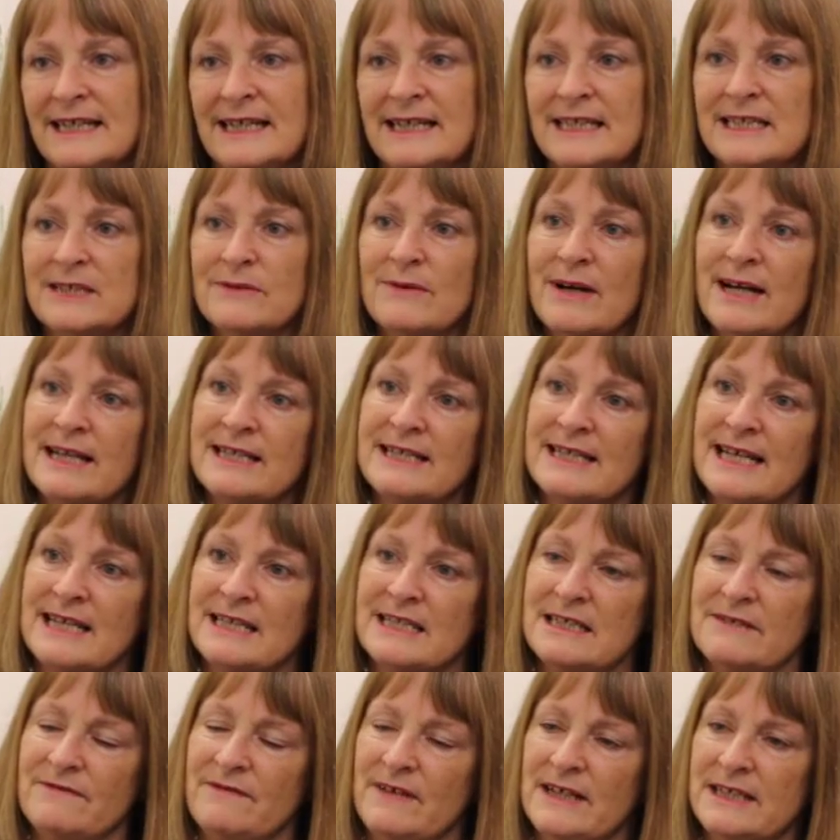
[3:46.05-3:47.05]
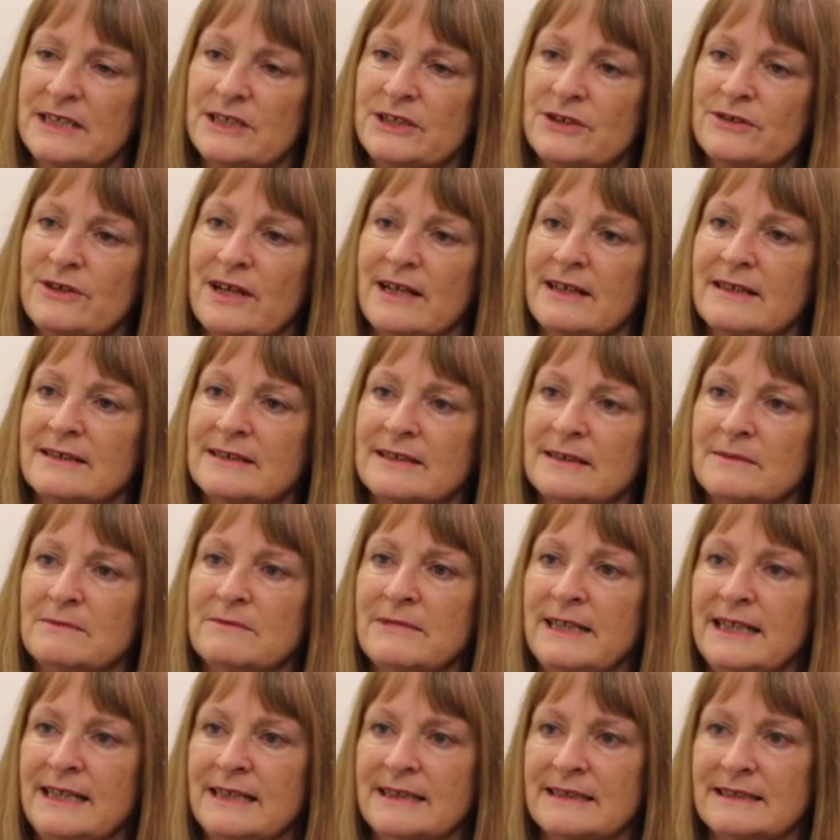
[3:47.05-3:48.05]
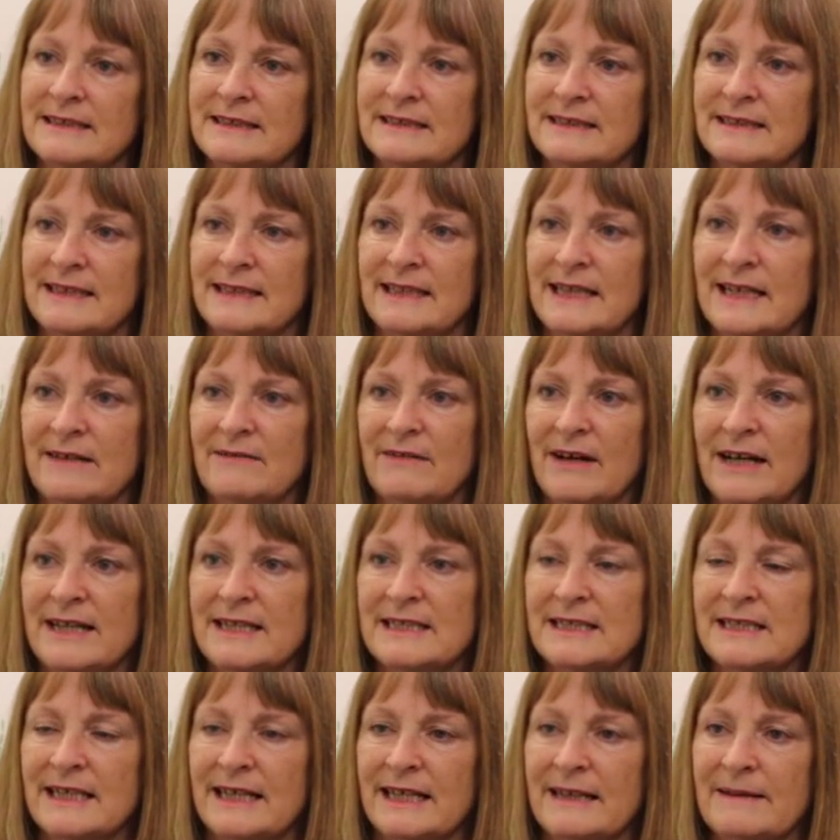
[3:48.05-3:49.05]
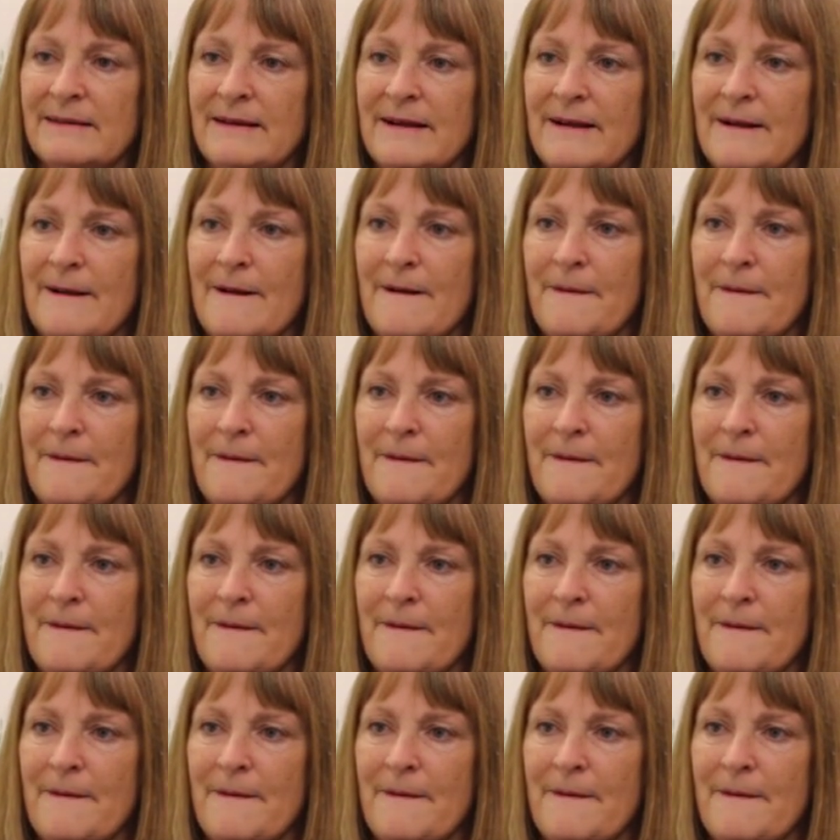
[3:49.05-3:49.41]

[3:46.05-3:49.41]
and to identify strengths and weaknesses in their writing.